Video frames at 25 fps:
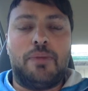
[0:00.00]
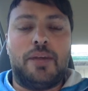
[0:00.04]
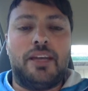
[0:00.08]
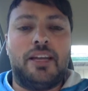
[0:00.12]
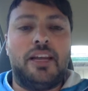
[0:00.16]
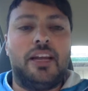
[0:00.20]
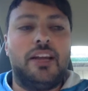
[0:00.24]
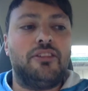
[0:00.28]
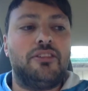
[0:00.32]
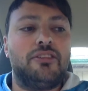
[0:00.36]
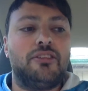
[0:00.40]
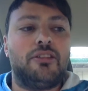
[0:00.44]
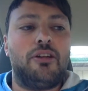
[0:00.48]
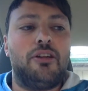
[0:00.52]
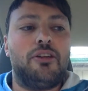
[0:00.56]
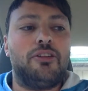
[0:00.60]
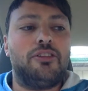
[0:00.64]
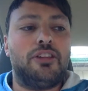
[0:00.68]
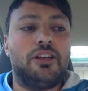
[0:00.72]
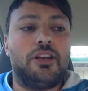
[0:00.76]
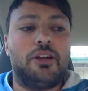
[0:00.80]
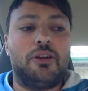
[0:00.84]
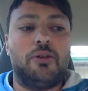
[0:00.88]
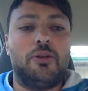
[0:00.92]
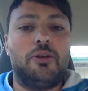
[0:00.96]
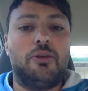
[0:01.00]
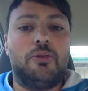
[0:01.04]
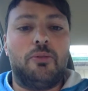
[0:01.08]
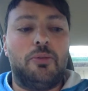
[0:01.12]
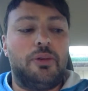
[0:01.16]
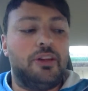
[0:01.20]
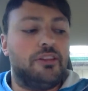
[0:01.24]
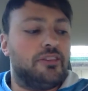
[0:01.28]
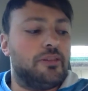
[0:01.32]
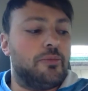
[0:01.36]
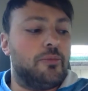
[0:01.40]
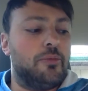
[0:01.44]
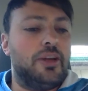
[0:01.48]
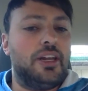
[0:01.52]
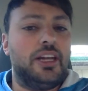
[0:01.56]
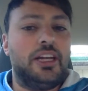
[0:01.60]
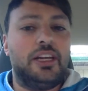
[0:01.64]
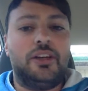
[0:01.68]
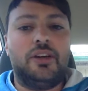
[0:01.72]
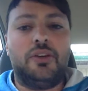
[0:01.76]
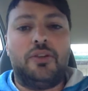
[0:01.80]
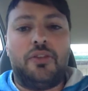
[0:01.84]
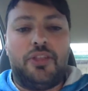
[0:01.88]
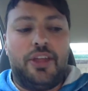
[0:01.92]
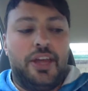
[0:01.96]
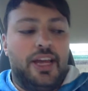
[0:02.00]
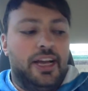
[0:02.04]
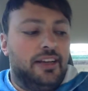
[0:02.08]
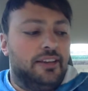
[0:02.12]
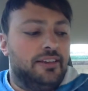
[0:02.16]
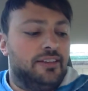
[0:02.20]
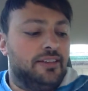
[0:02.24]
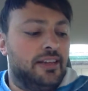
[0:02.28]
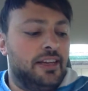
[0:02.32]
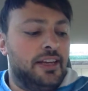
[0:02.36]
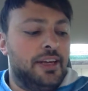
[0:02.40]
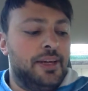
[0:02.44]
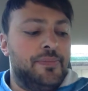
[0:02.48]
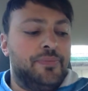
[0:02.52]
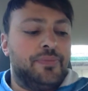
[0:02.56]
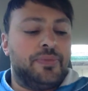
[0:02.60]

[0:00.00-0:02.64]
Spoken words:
And I just learned some really good things.